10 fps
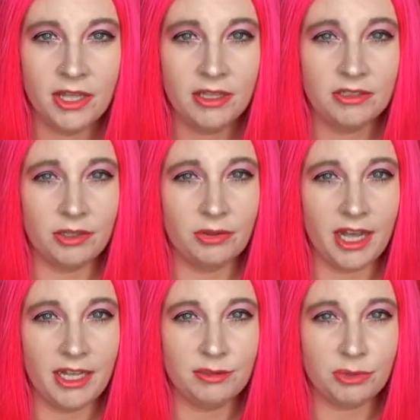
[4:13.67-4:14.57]
So
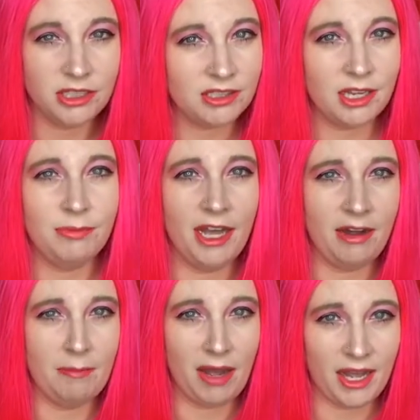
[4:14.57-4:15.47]
guys, please keep that
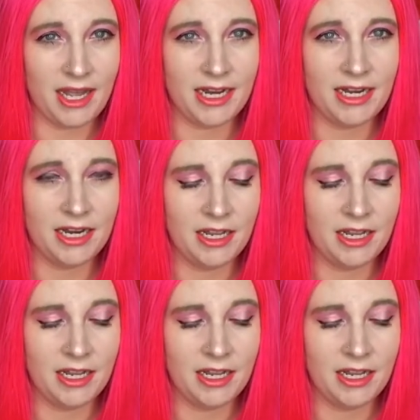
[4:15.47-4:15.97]
in mind.